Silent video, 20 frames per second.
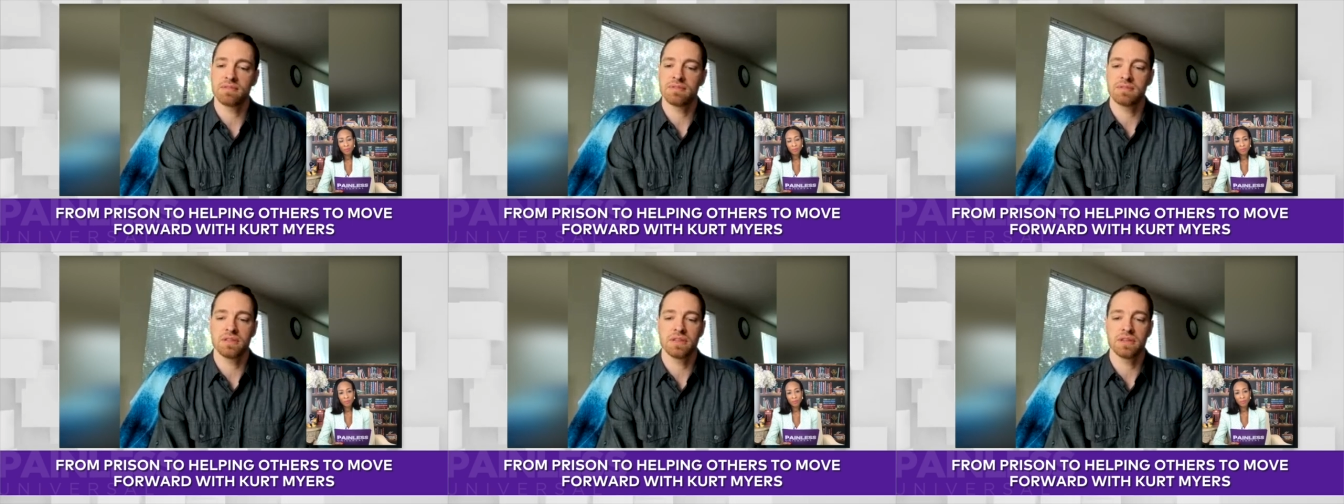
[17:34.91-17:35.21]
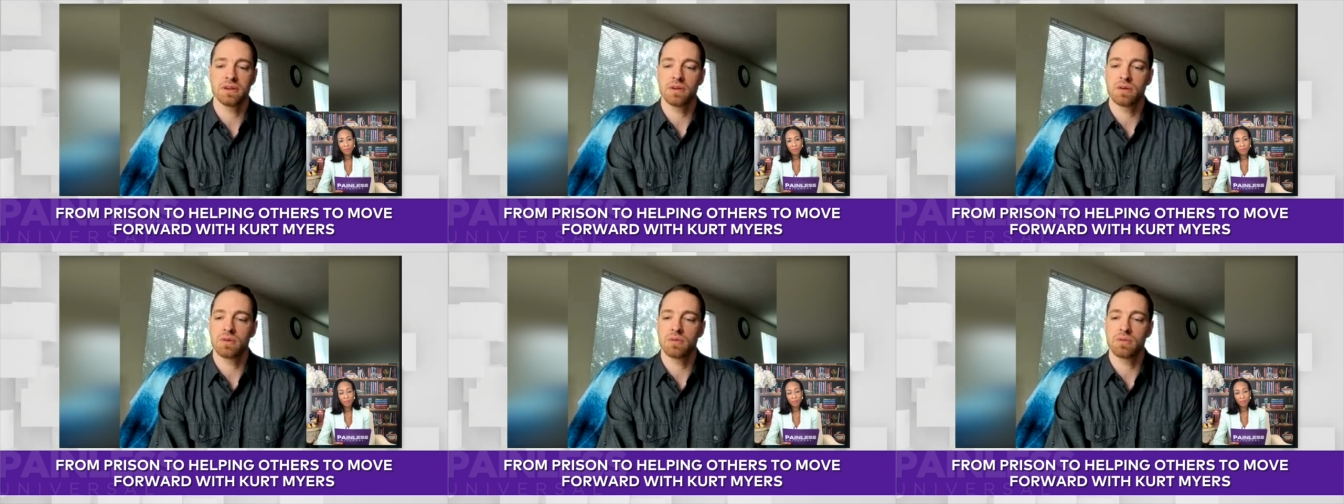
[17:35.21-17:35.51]

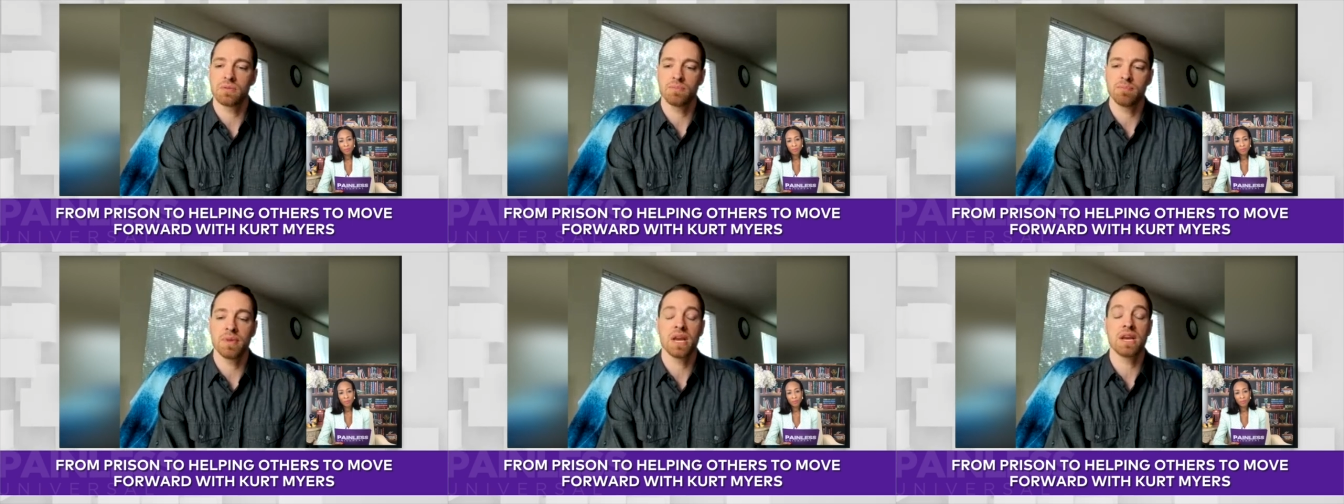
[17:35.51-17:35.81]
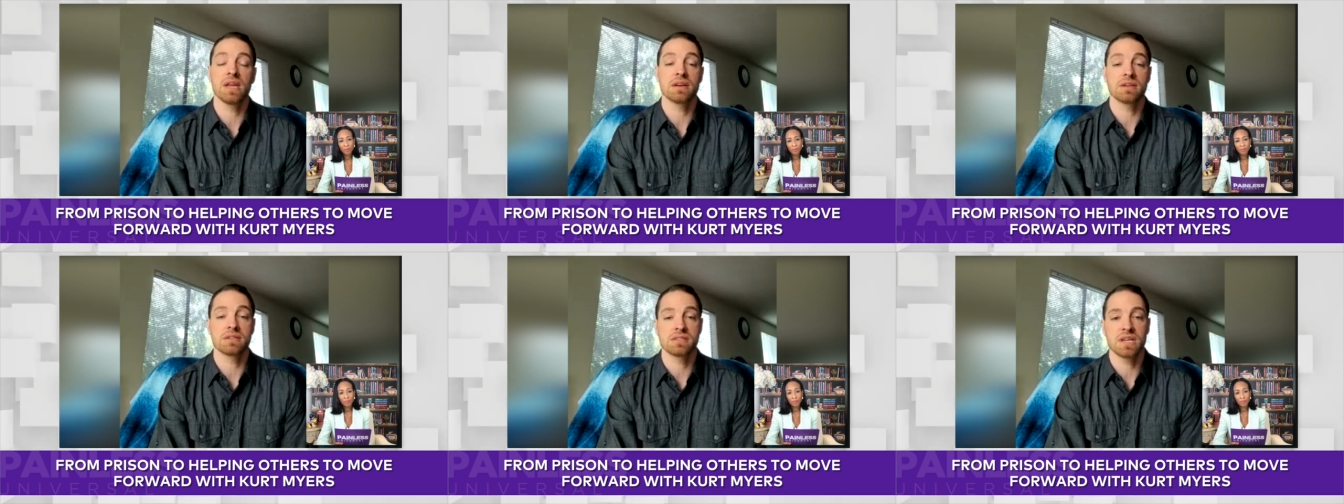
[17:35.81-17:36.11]
you know,
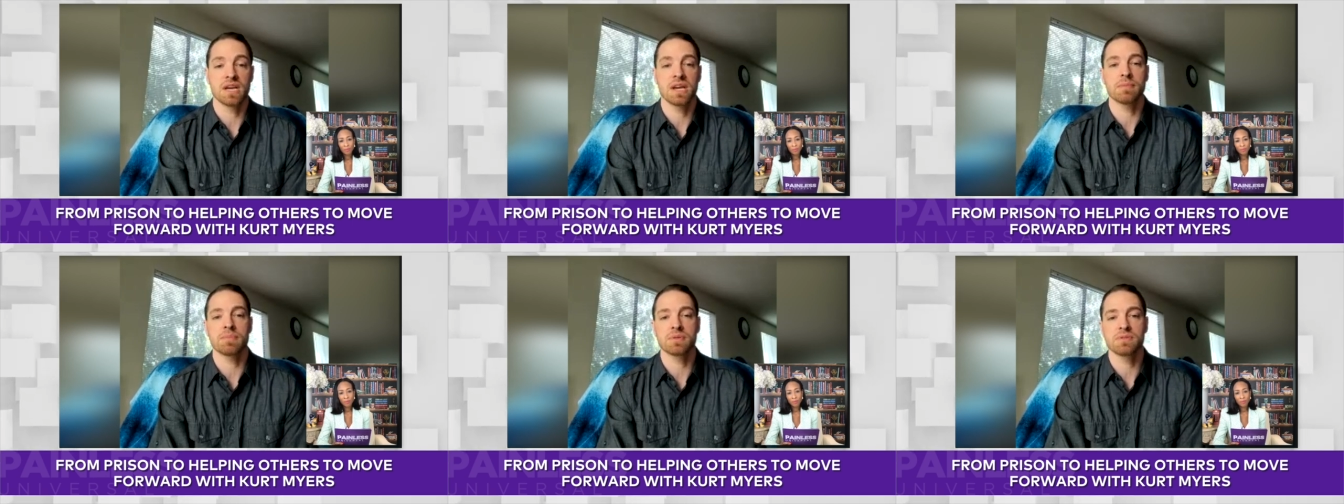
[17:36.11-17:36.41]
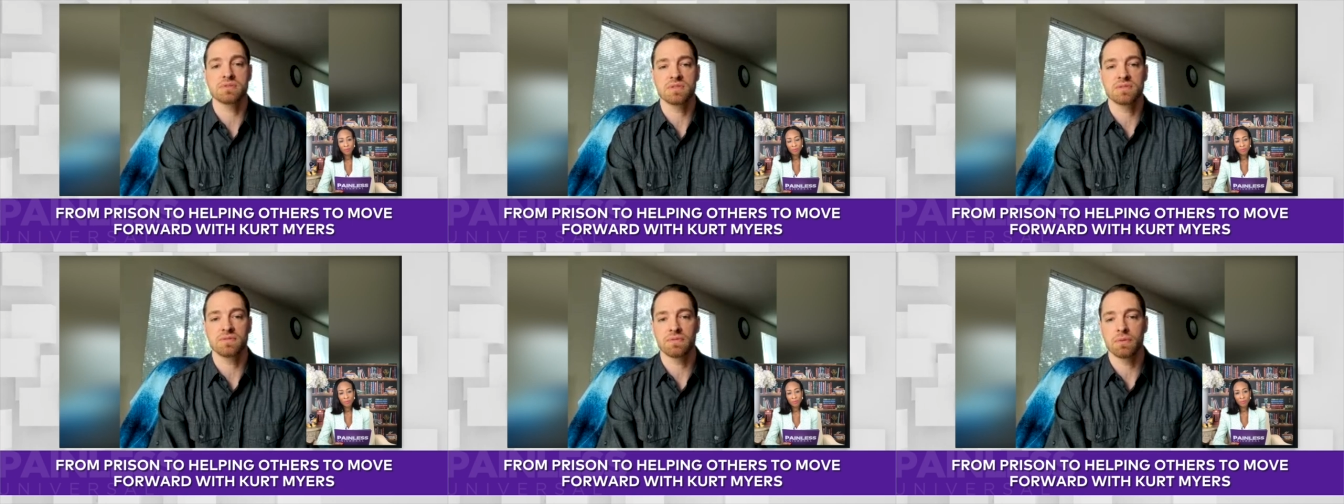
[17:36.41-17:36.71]
many
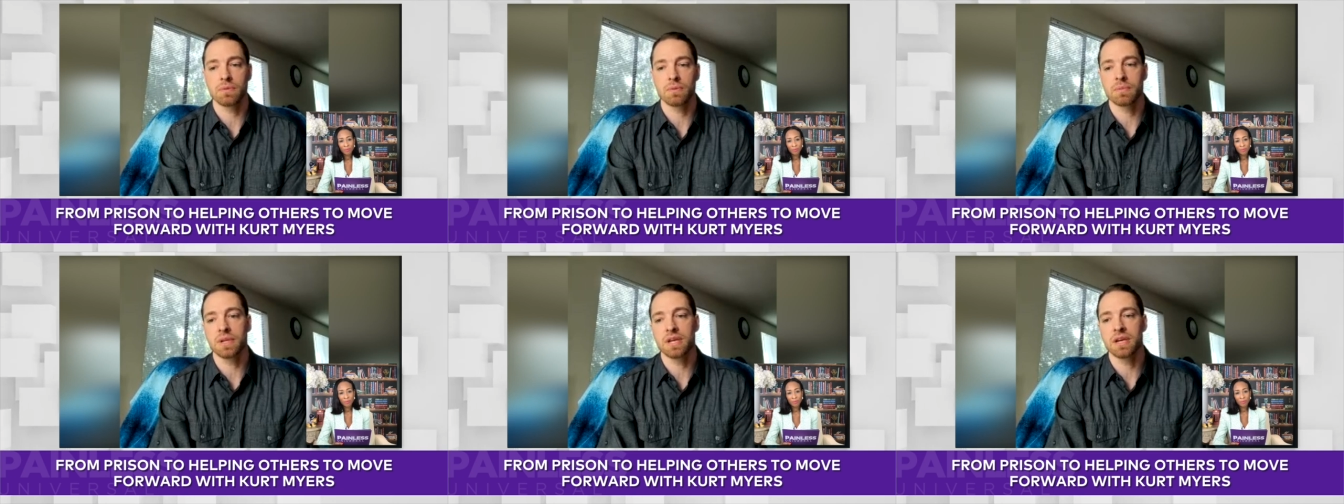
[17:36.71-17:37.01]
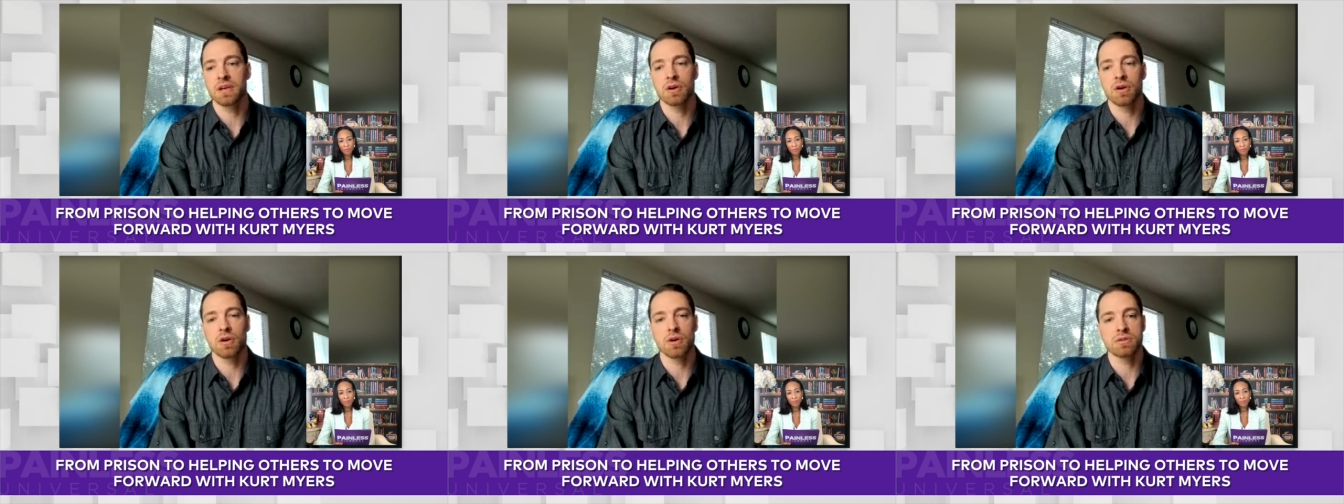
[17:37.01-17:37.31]
examples of formerly
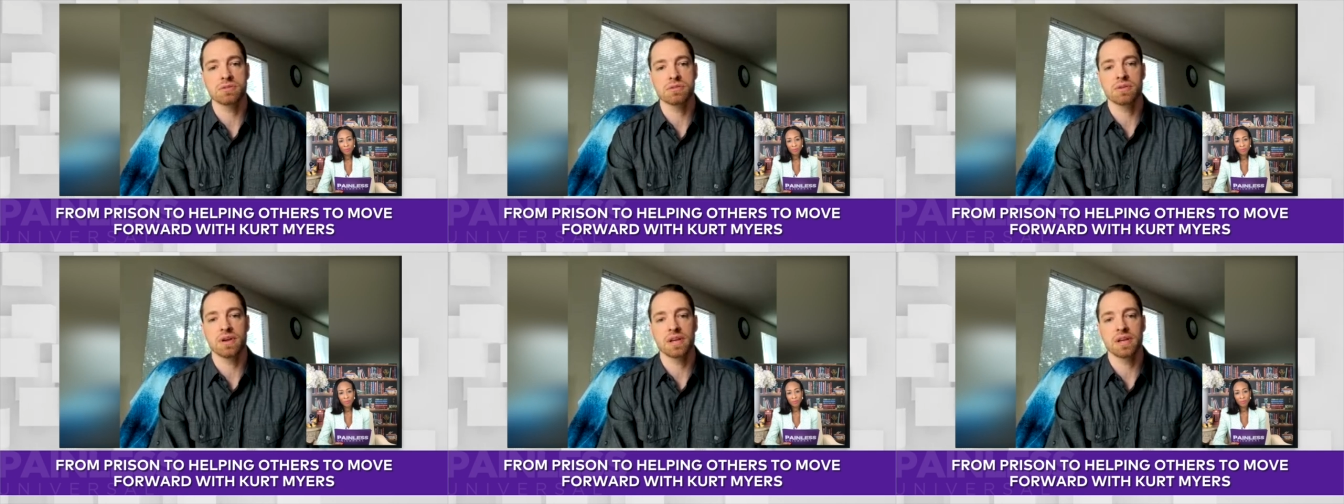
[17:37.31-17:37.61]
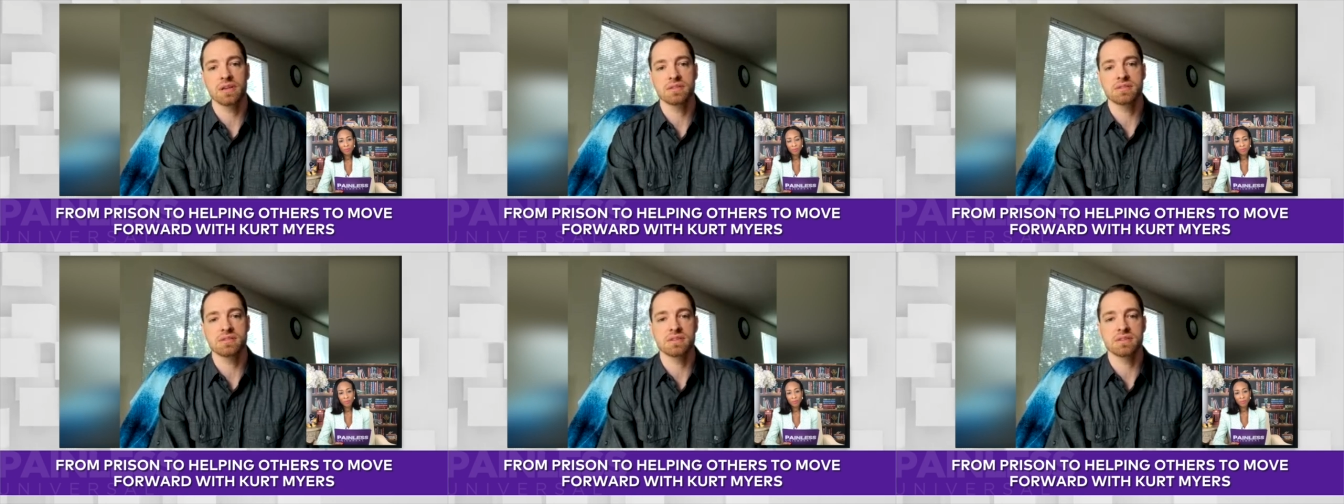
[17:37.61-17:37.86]
incarcerated